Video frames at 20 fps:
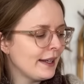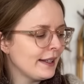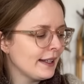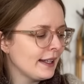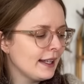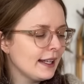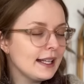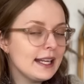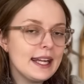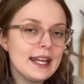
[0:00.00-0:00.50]

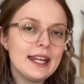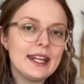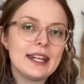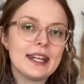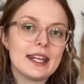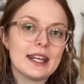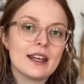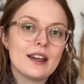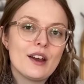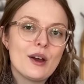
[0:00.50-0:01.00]

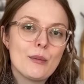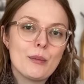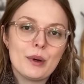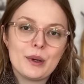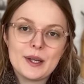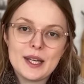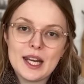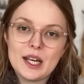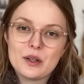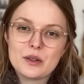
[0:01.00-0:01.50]

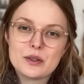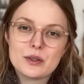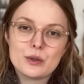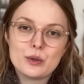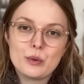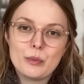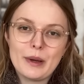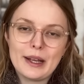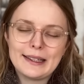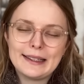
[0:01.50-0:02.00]

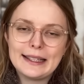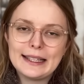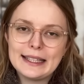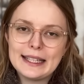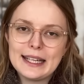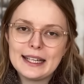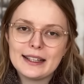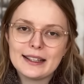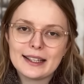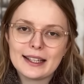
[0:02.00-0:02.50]
soup and
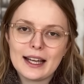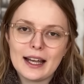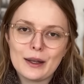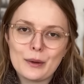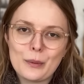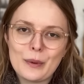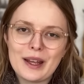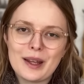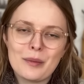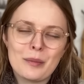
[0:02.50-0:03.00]
leek
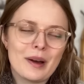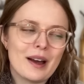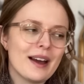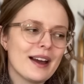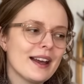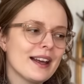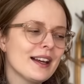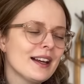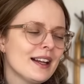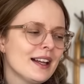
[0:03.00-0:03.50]
colorway
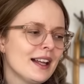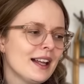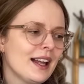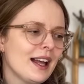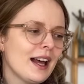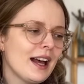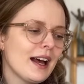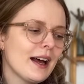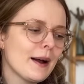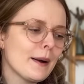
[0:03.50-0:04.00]
by
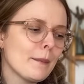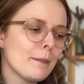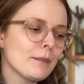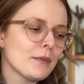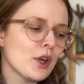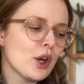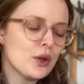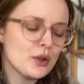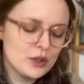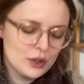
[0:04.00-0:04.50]

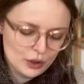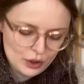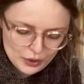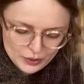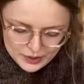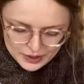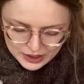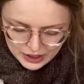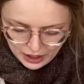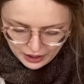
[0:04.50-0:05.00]
Coast to
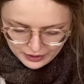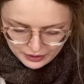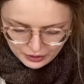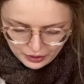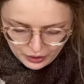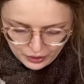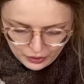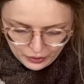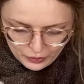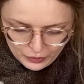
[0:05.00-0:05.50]
Coast Yarn
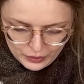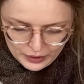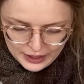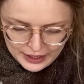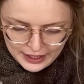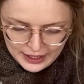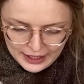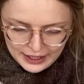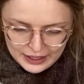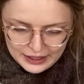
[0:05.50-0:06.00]
Co.
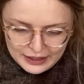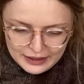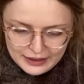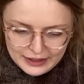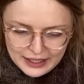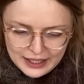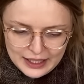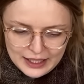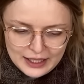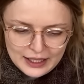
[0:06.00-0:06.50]

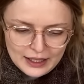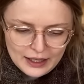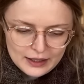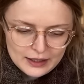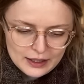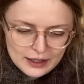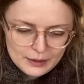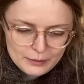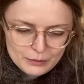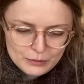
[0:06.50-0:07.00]
The
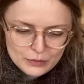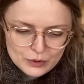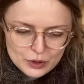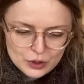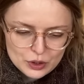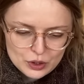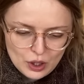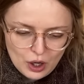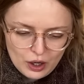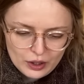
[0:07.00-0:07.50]

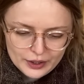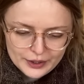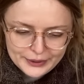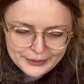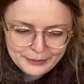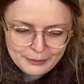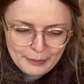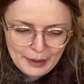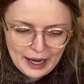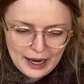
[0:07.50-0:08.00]
sock
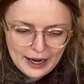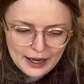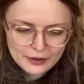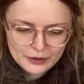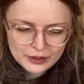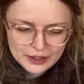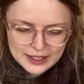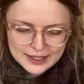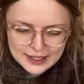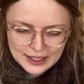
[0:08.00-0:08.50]

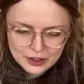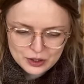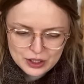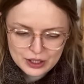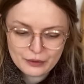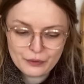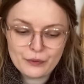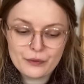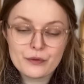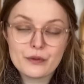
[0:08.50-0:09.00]
pattern is actually
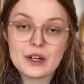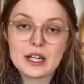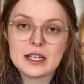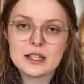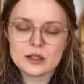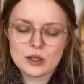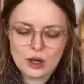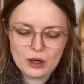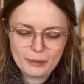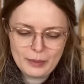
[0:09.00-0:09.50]
a free
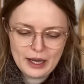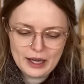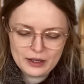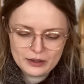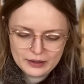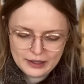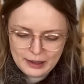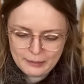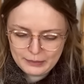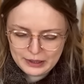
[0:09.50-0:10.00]
sock pattern.
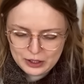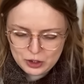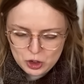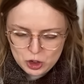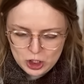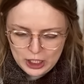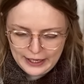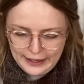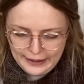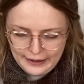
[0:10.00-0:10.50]
Let me
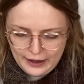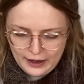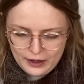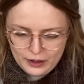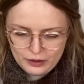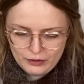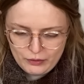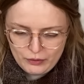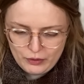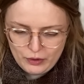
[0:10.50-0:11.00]
check
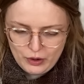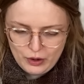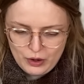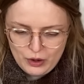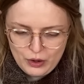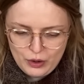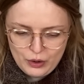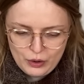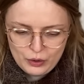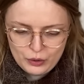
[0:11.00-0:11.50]
out
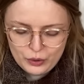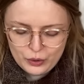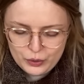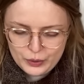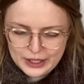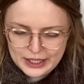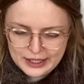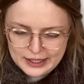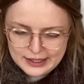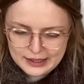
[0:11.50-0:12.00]
who
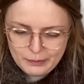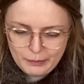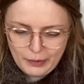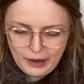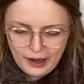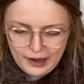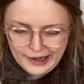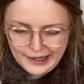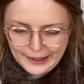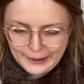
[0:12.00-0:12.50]
it is
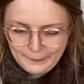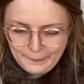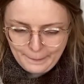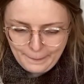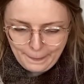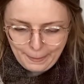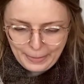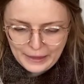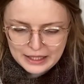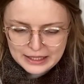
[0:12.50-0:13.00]
by.
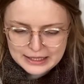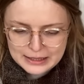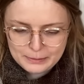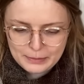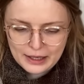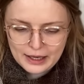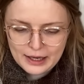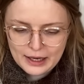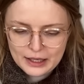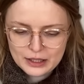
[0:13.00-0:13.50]
It's
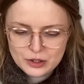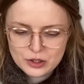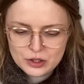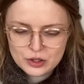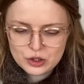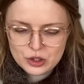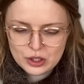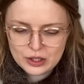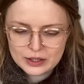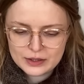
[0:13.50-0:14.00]
by
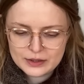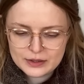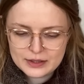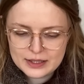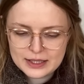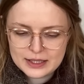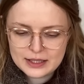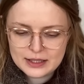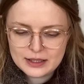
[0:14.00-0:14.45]
Jill